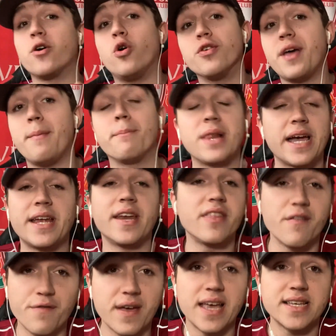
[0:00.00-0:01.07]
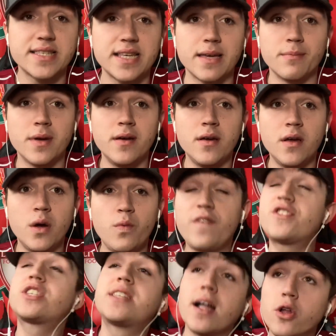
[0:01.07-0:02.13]
all them playing in the first team. We've
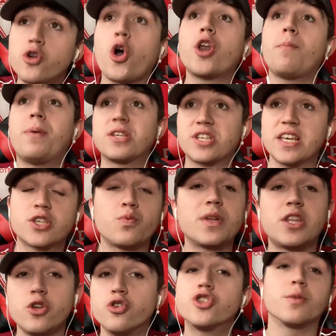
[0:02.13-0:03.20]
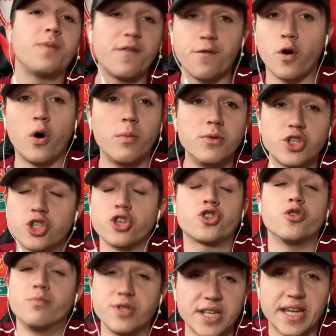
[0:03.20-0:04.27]
still got to persist with the underperformers to
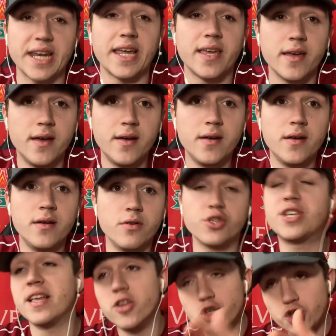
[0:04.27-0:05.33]
some degree. Until